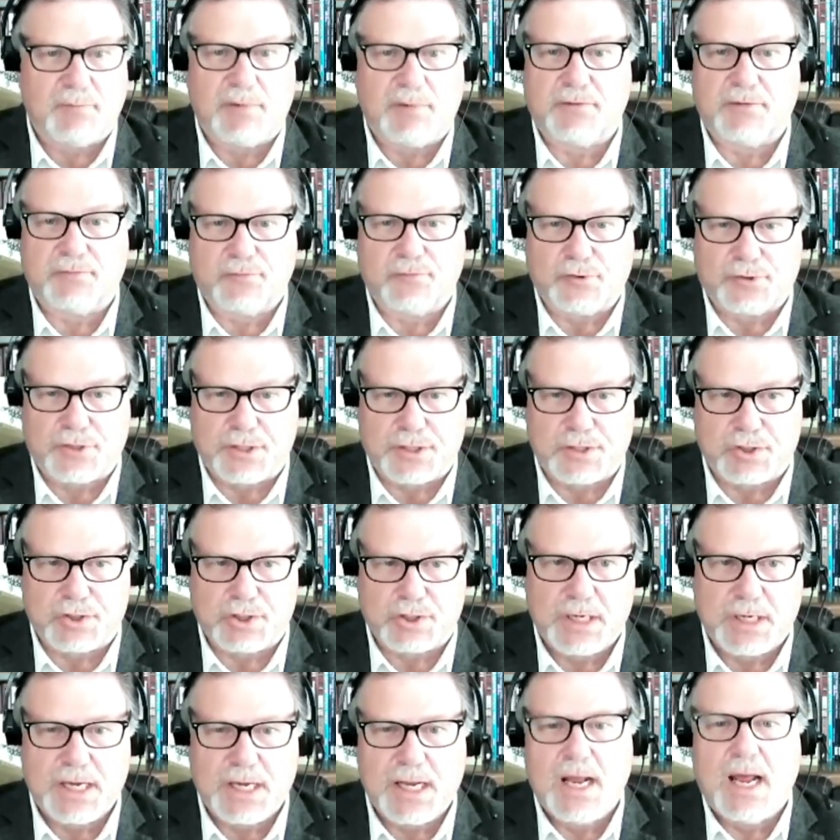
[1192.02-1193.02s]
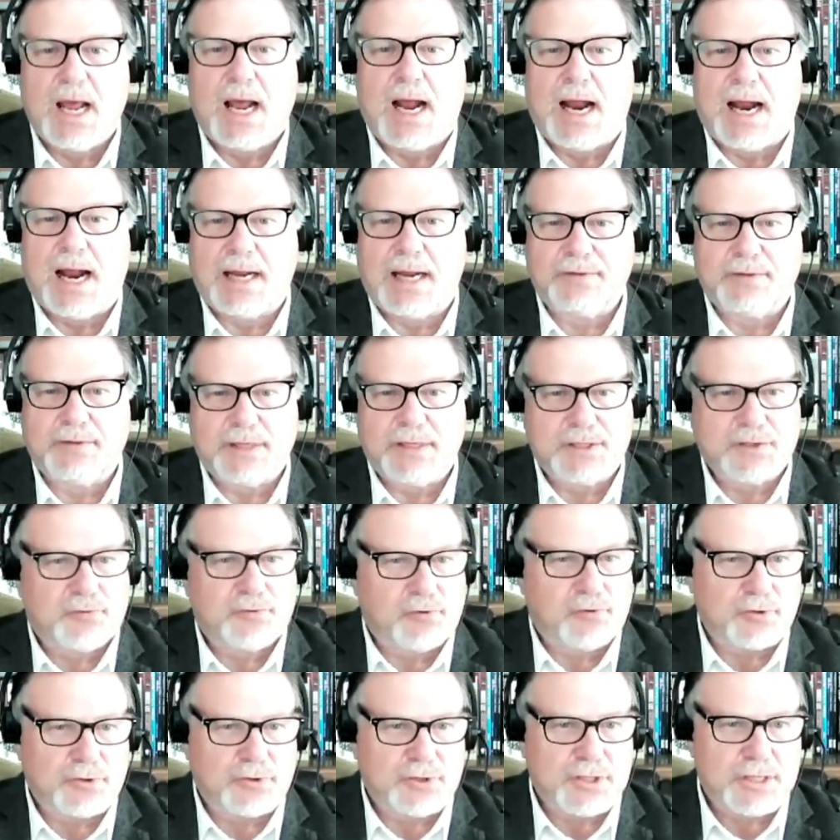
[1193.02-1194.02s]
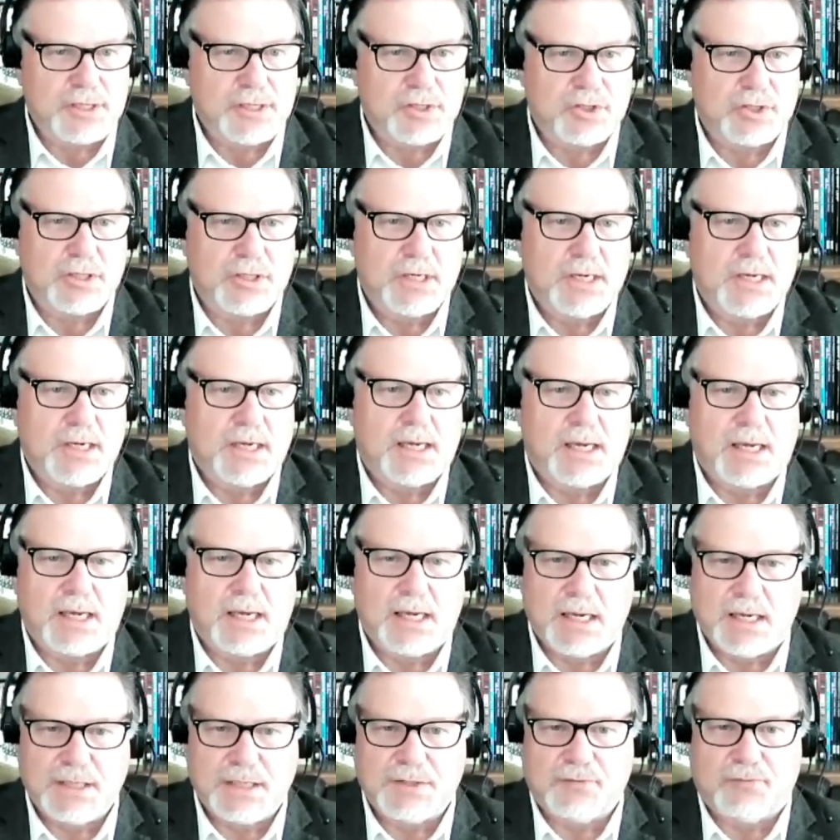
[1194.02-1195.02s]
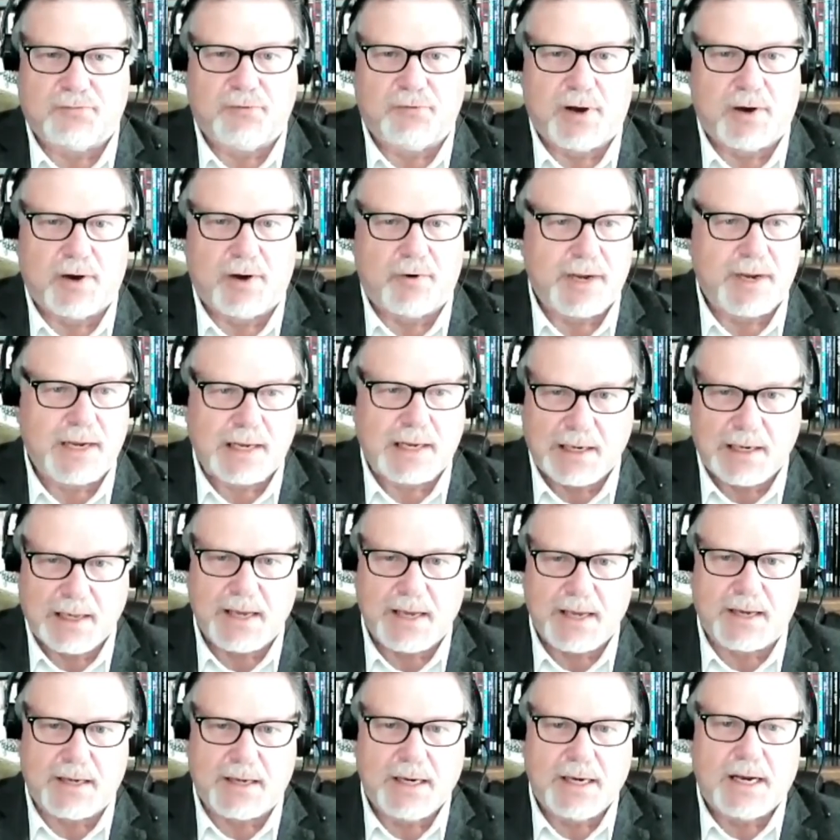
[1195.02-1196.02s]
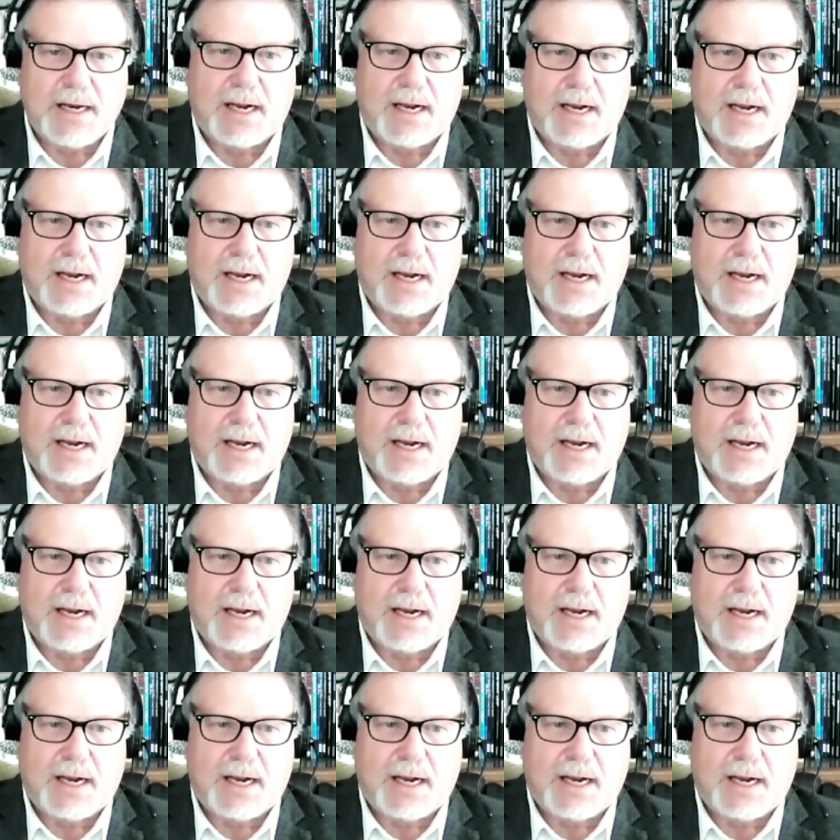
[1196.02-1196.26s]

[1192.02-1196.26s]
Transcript: give me the footage. And this footage is very clear.